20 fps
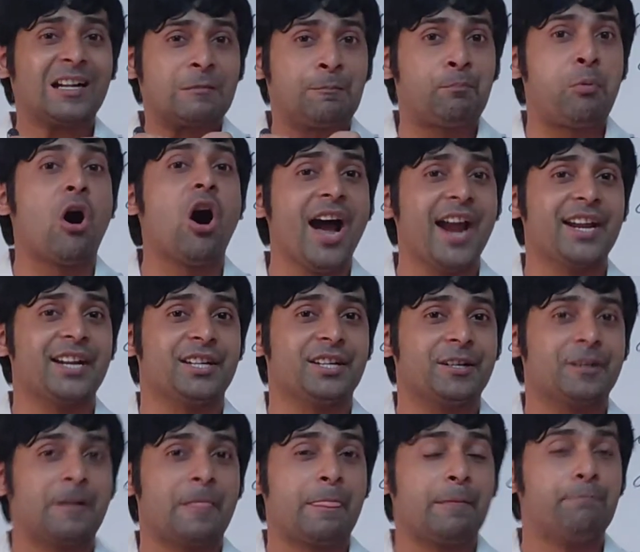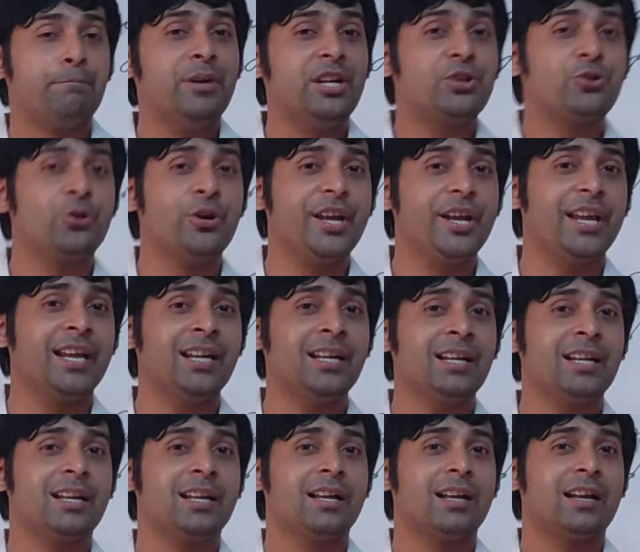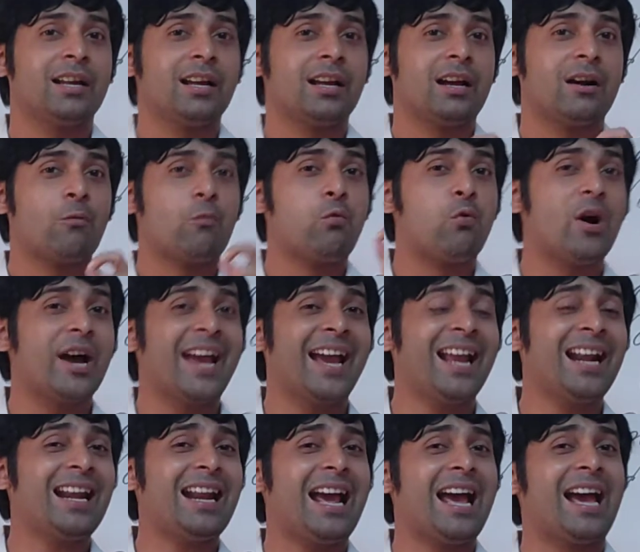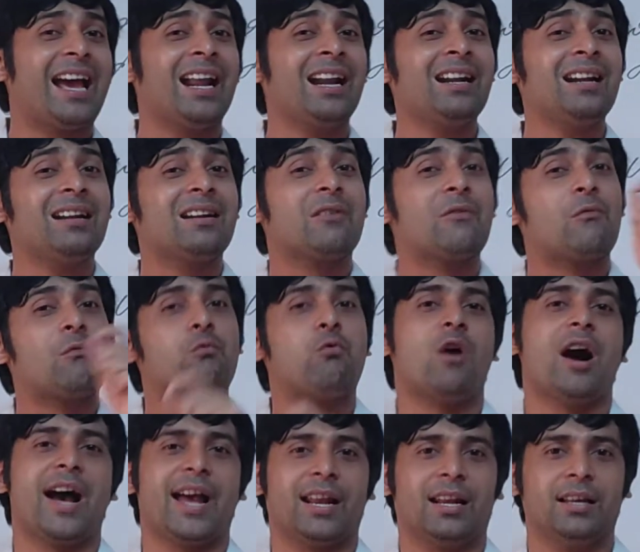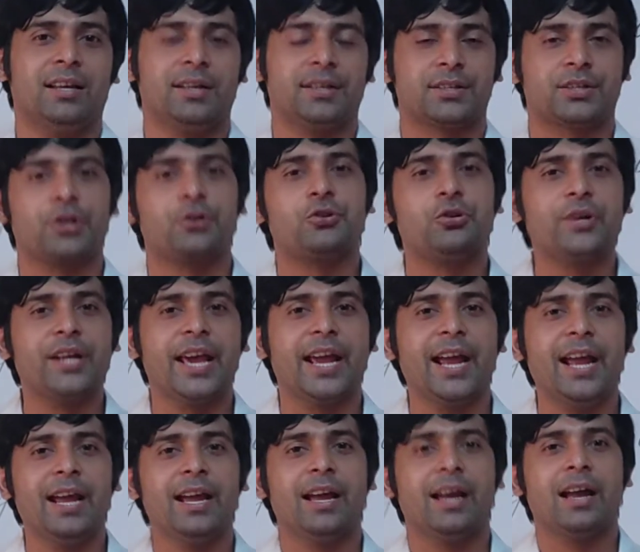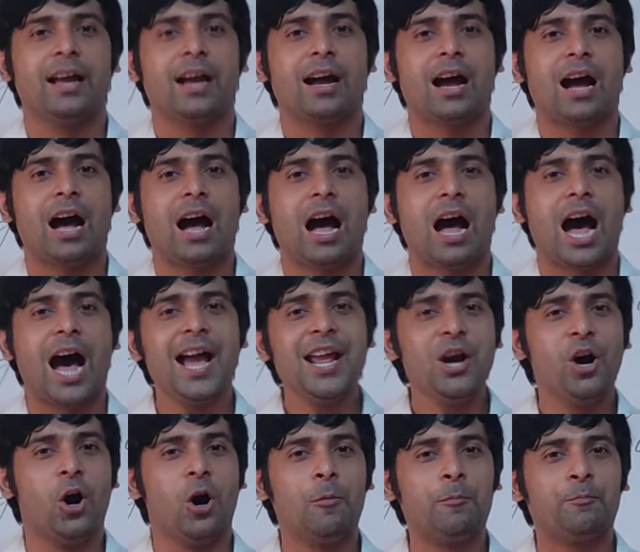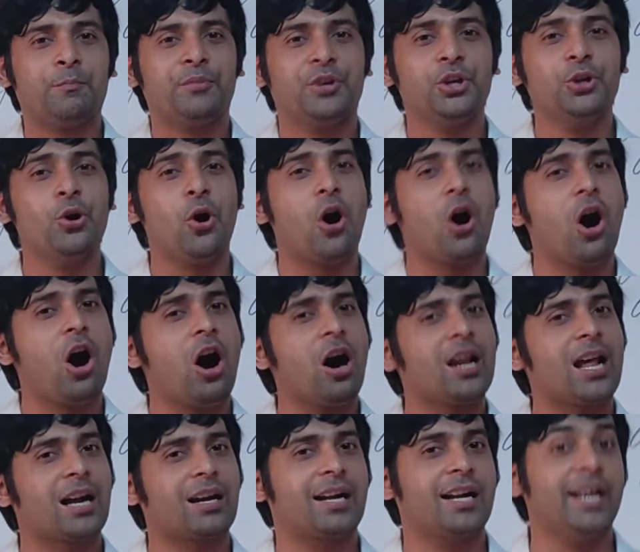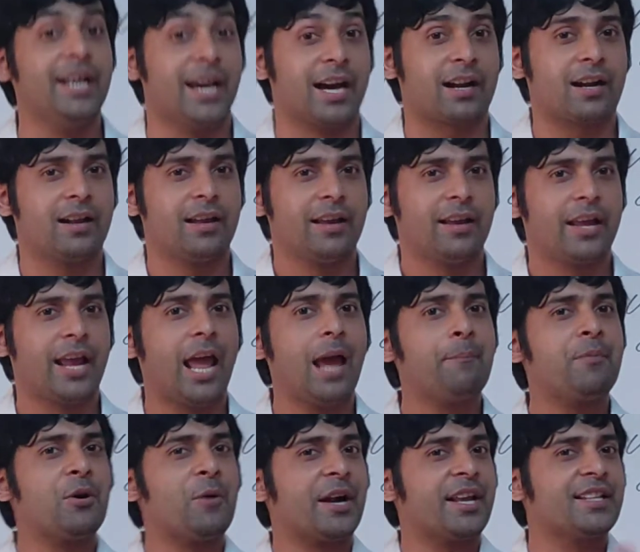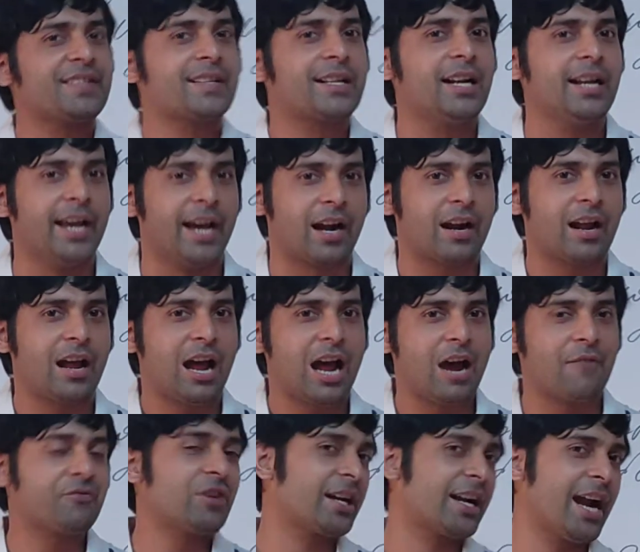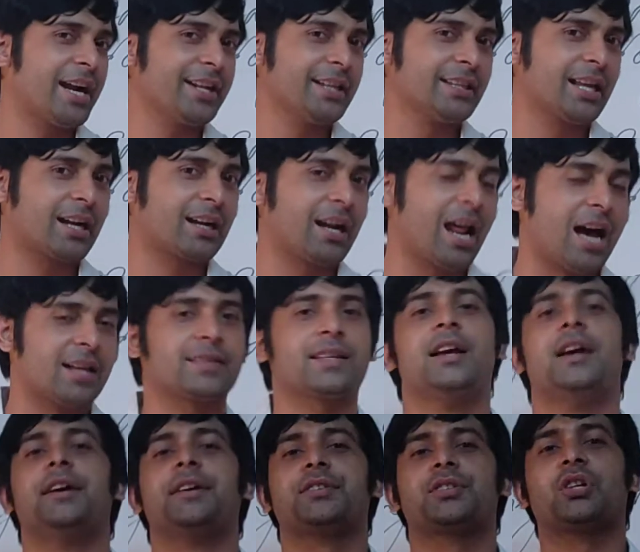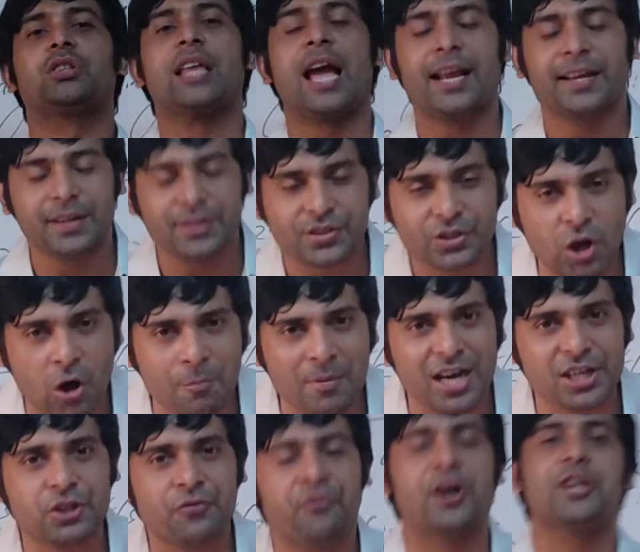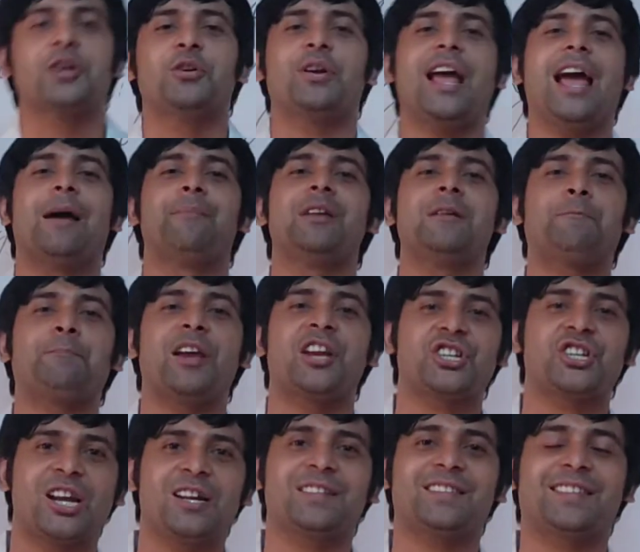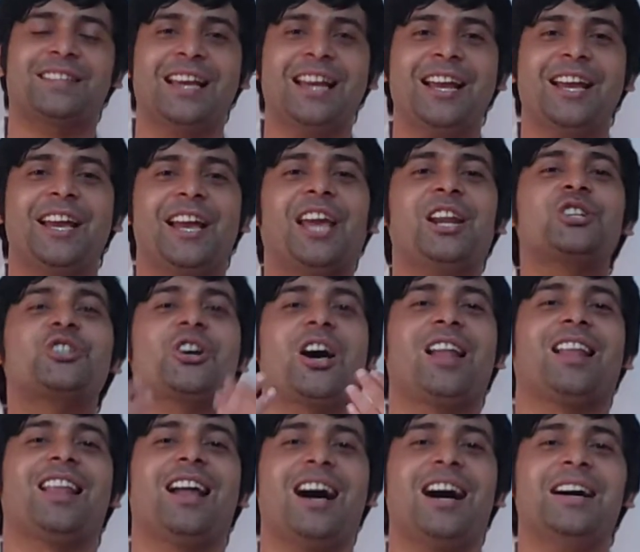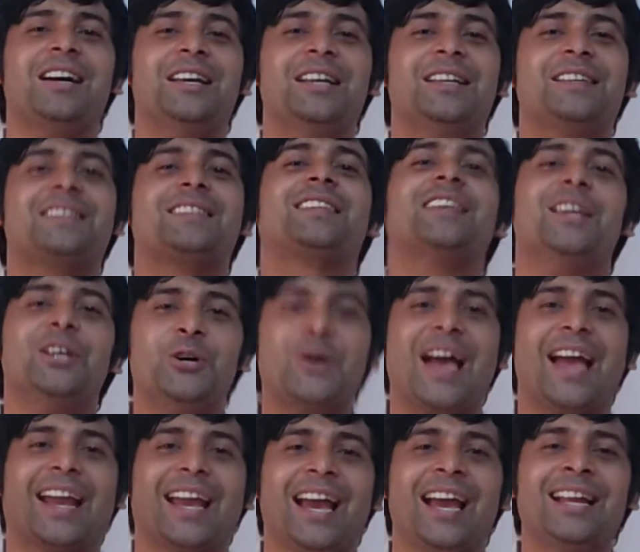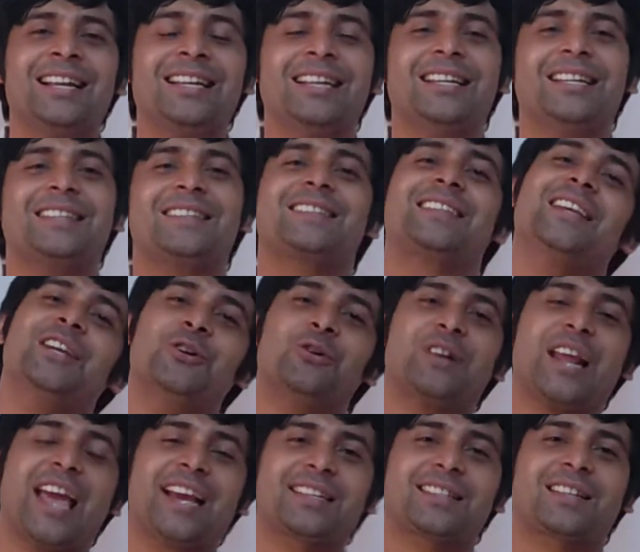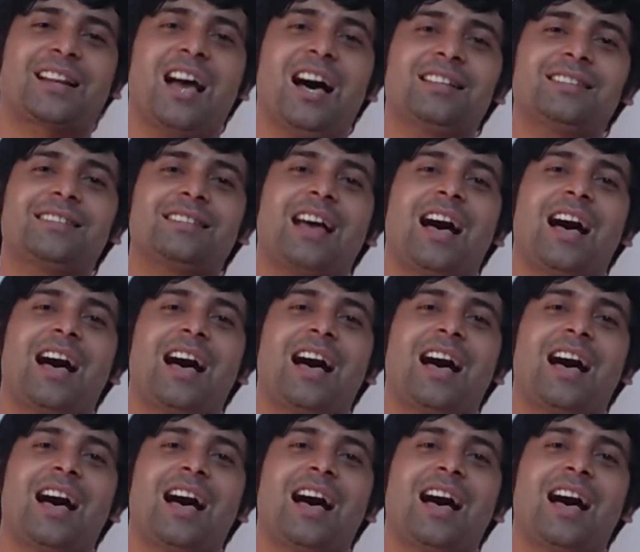point between when and while. So today I hope you all are clear. Everybody is clear after getting the class. So thank you so much for your having patience. Inshallah, see you again. See you next class.